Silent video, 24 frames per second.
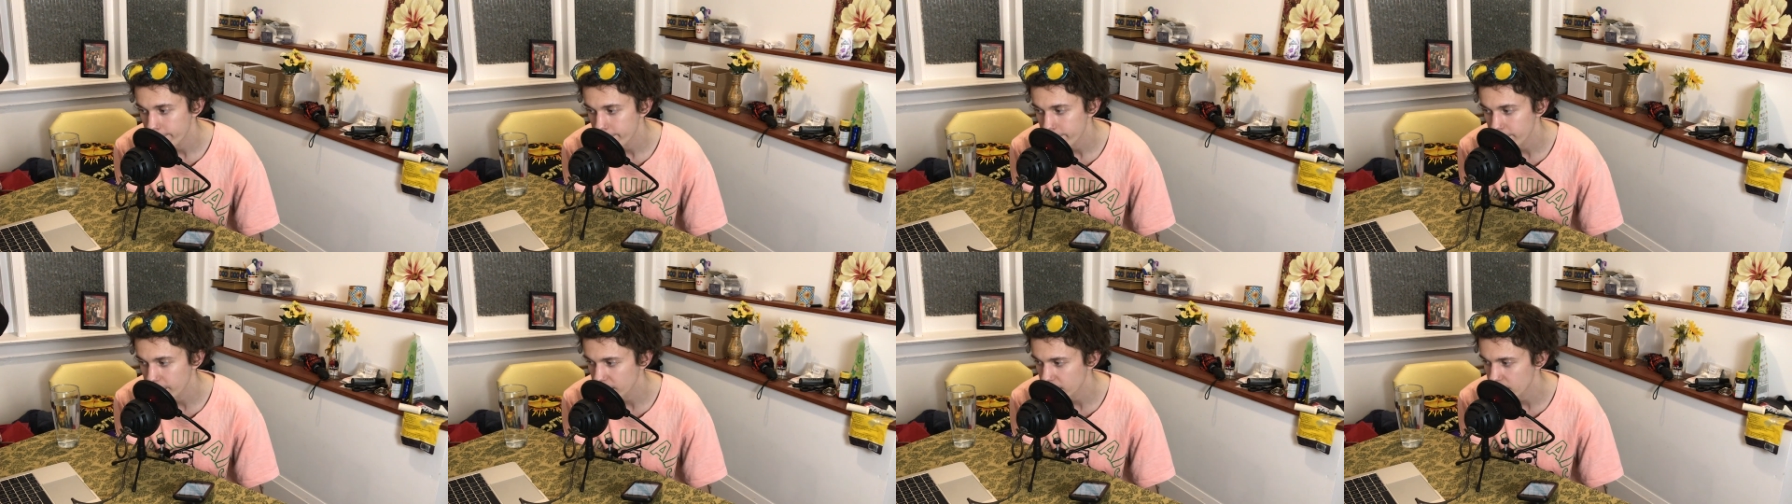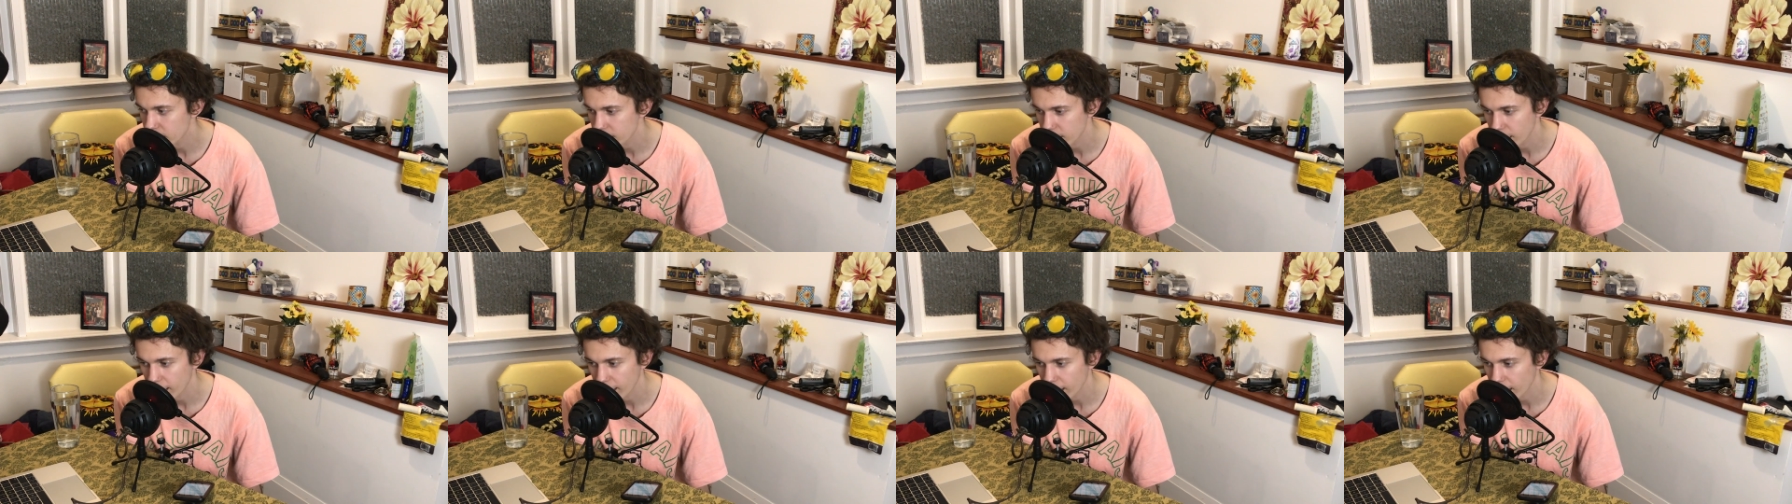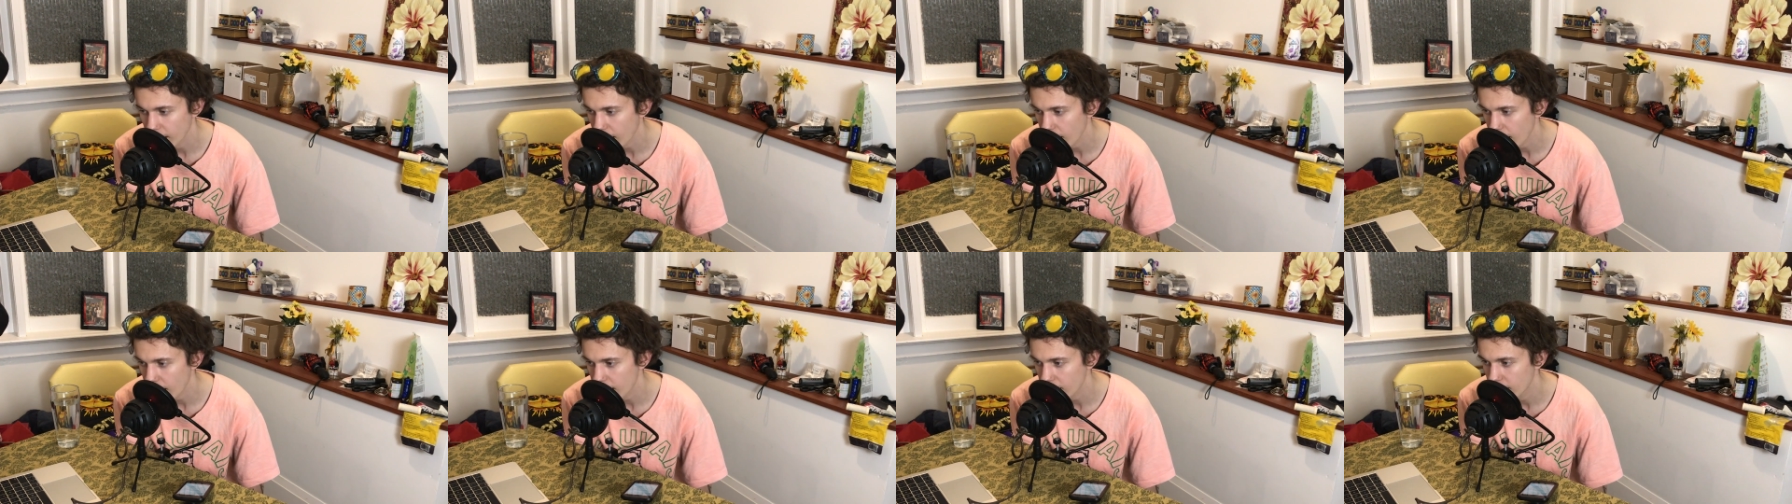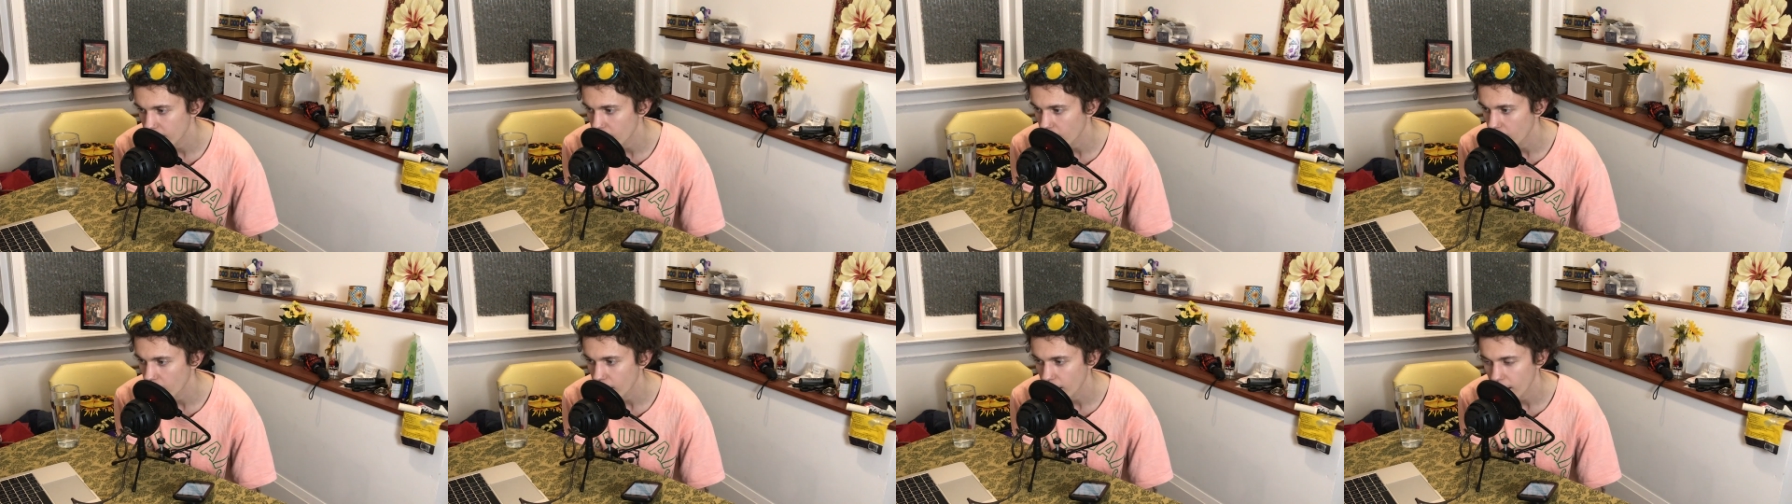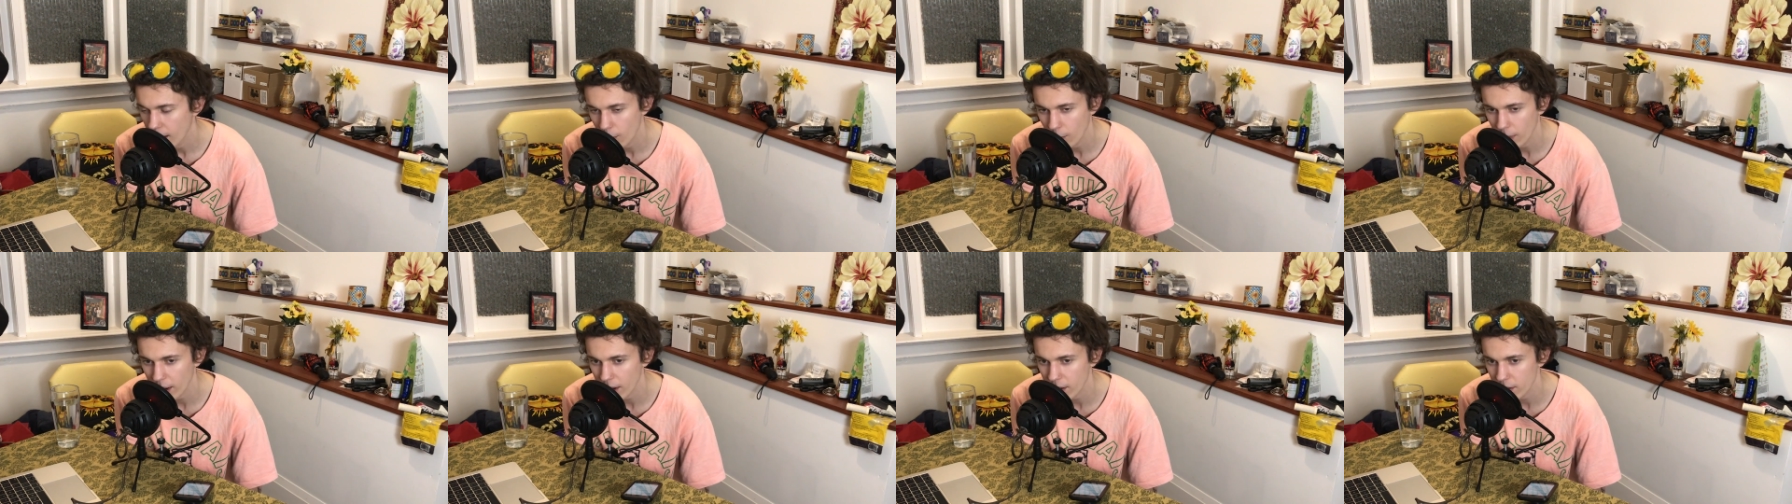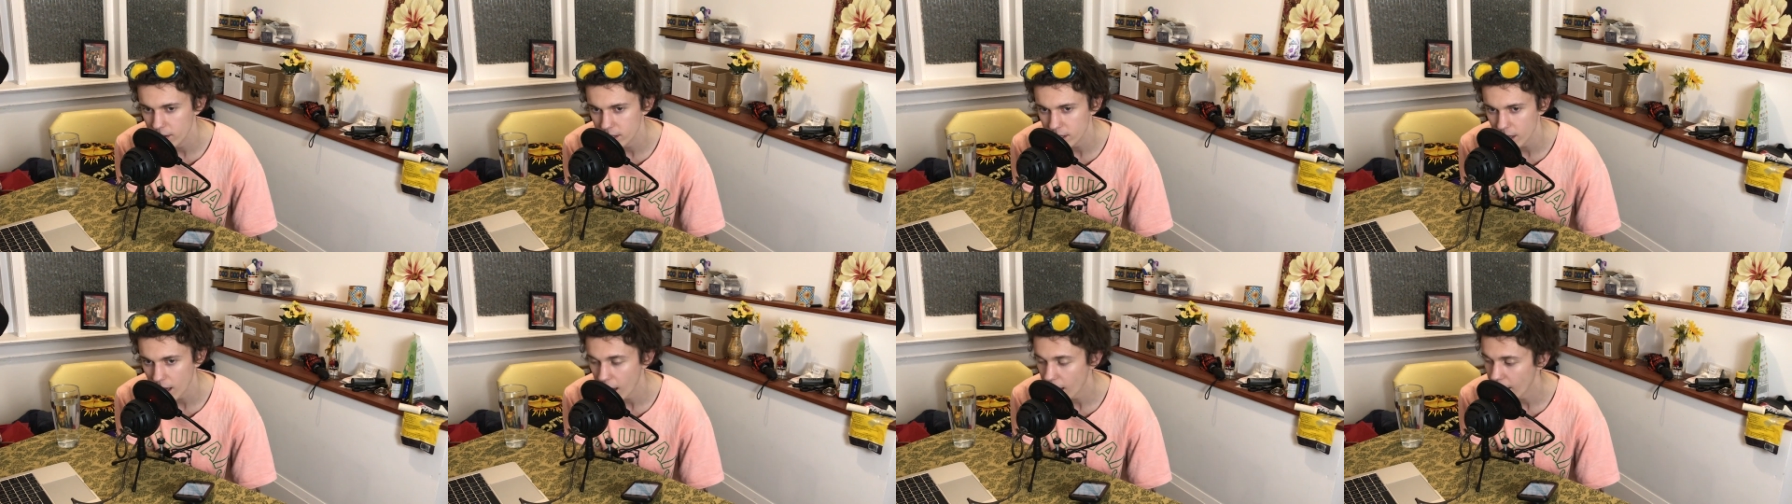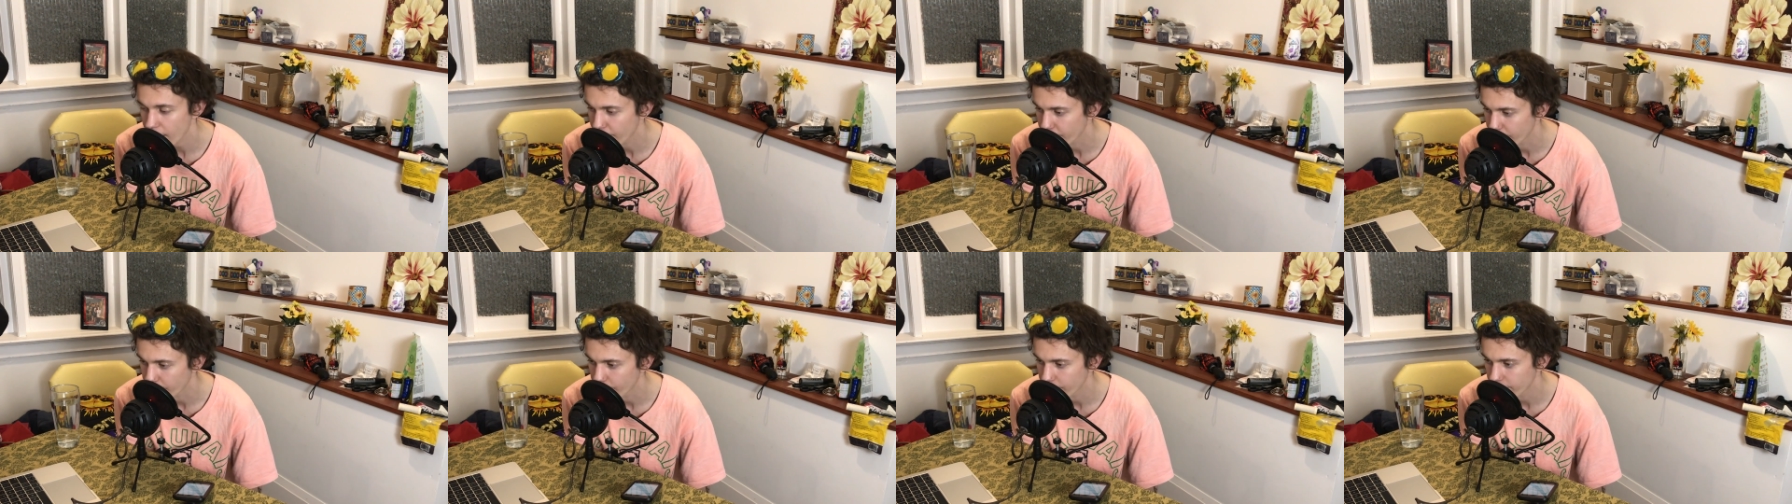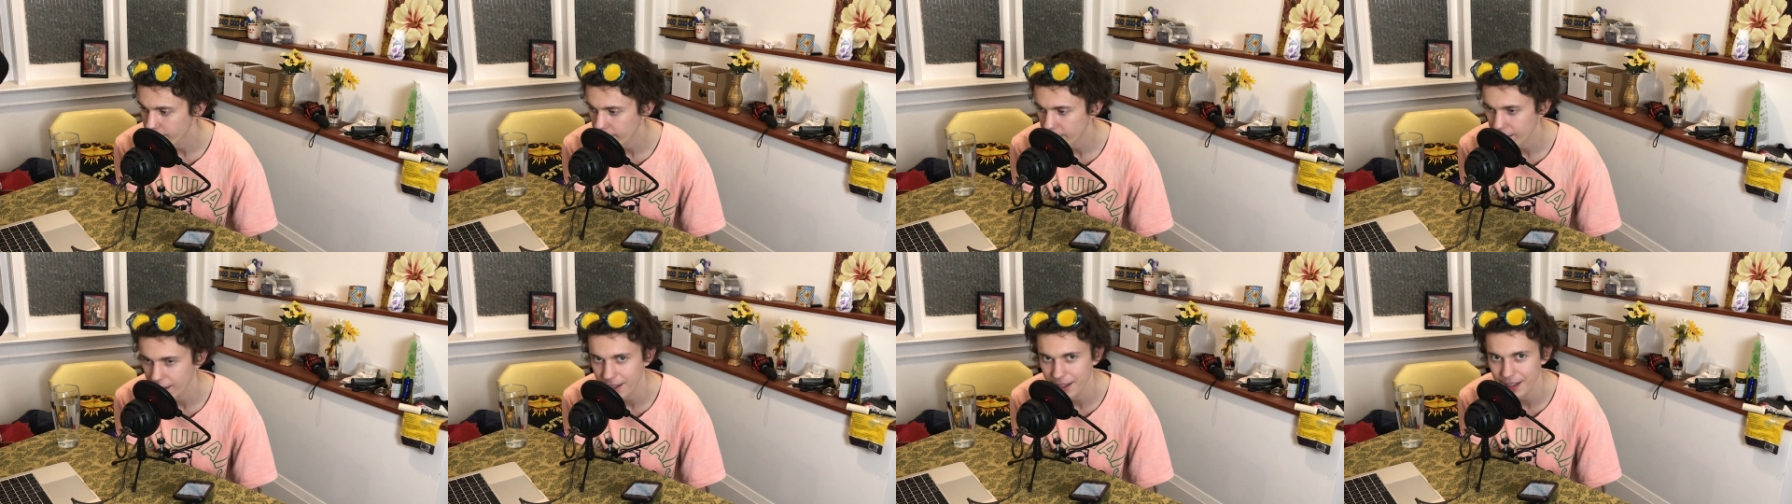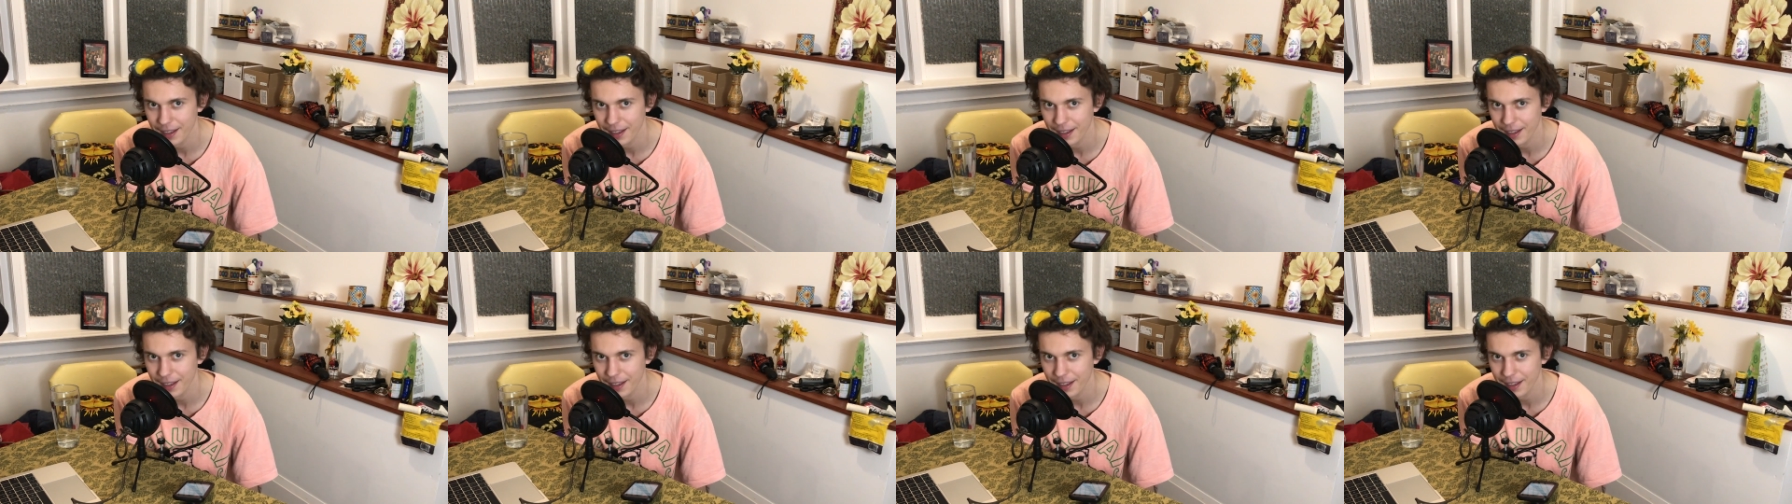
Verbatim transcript: because like, I don't know, when I was, I don't know,